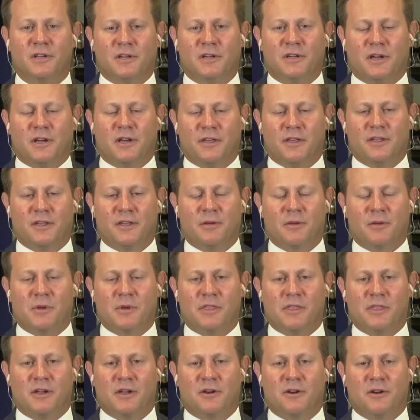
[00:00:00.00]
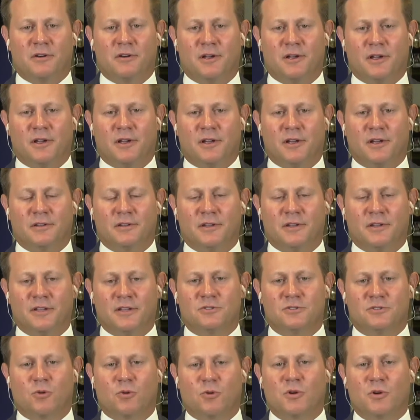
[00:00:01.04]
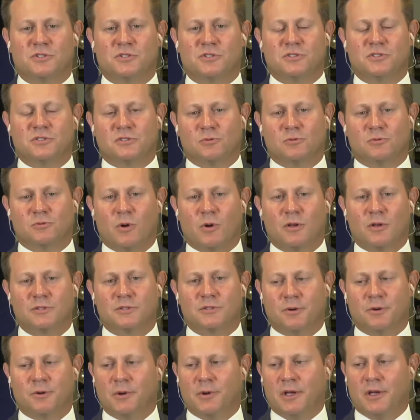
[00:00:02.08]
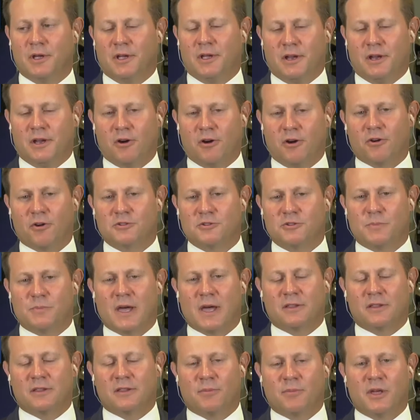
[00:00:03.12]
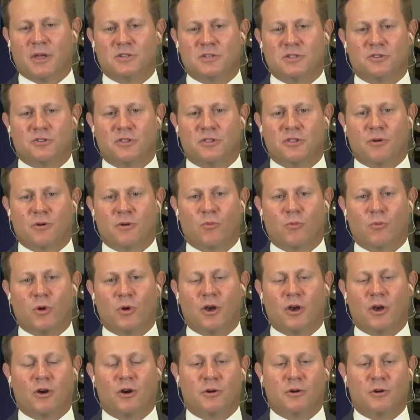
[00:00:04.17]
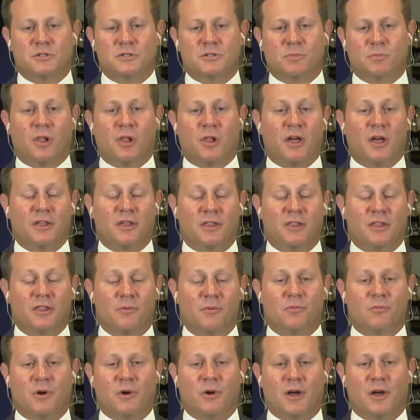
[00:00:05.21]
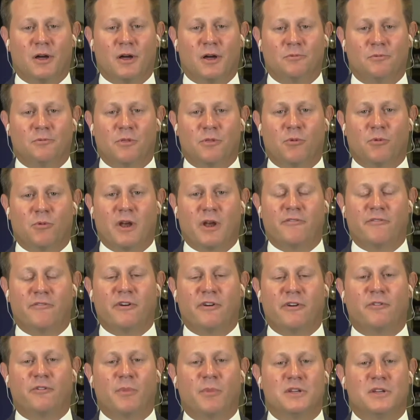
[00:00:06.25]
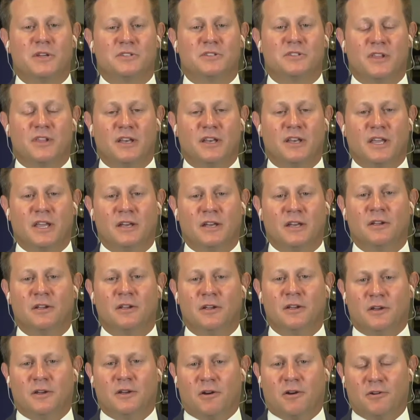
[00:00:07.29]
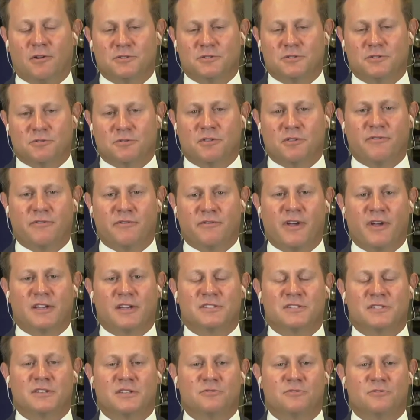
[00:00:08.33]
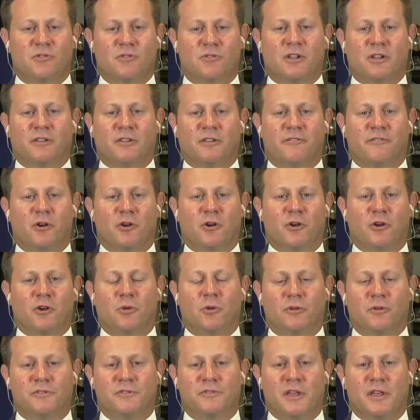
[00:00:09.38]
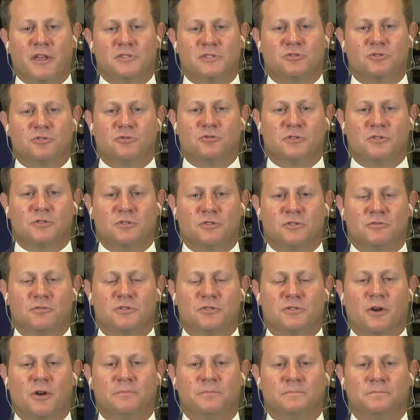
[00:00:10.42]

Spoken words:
that can be there to answer questions as well. So it all goes back to making sure that we are supplying them with whatever information they need, also that the vaccine is readily available if they choose to do so.